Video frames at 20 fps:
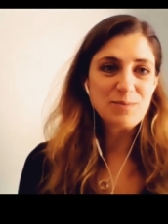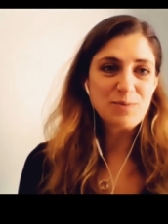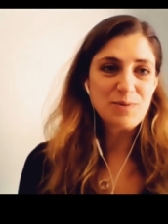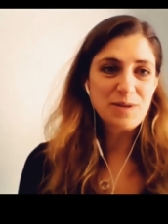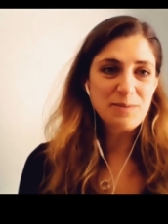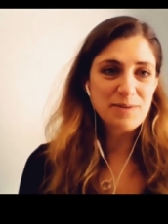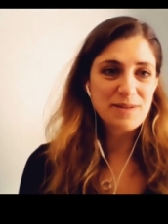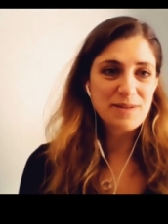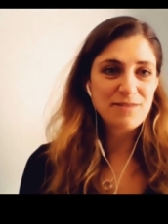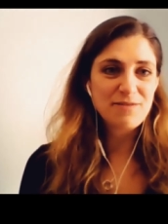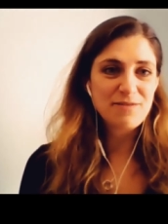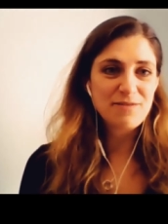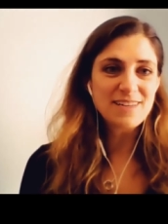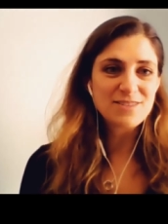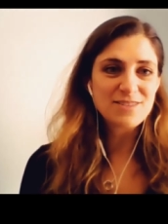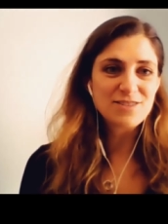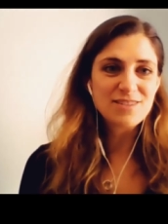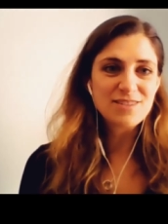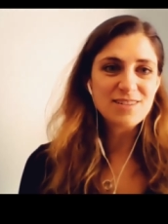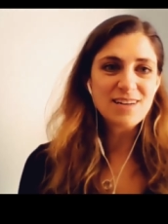pretty big
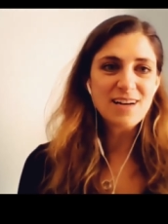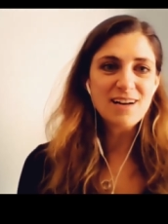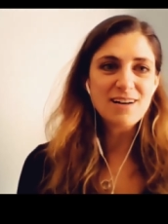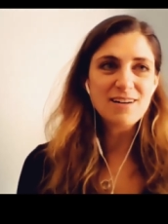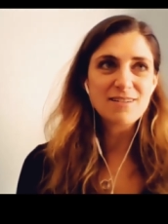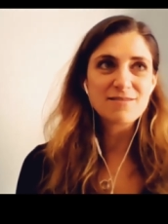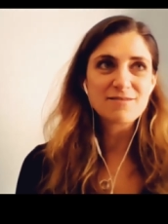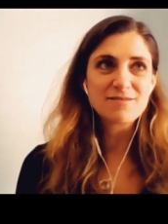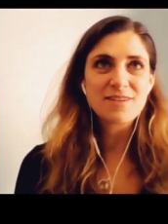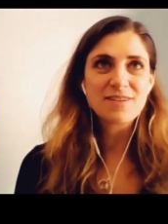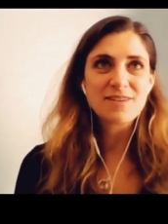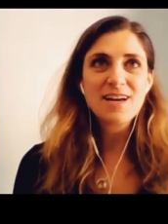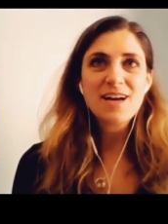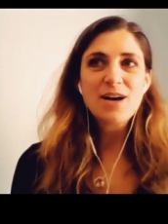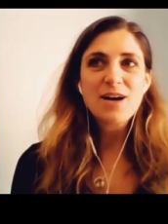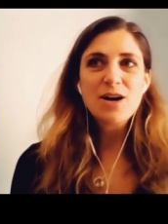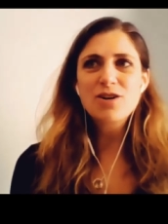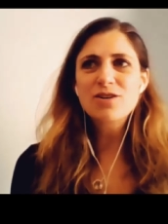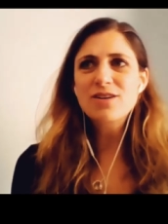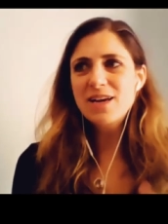factor of,
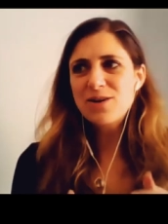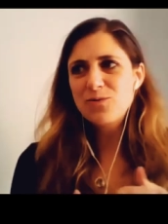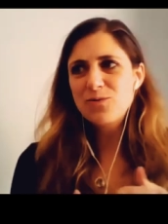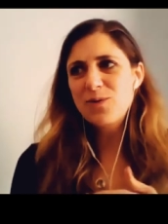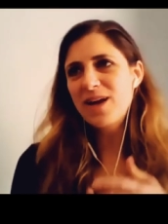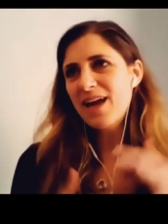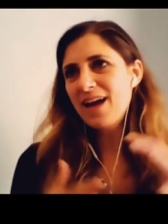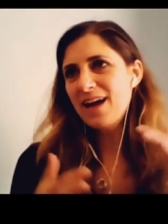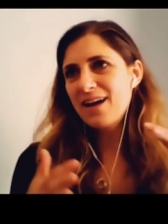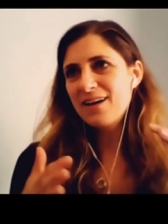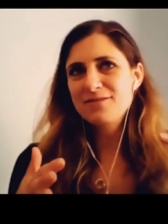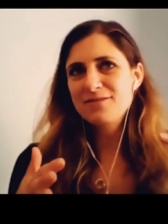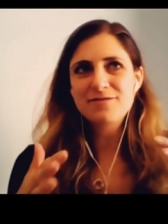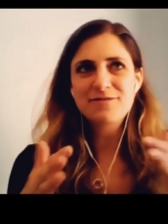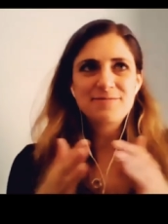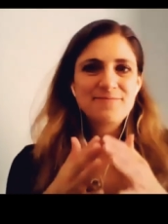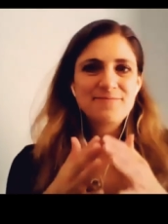okay, we have,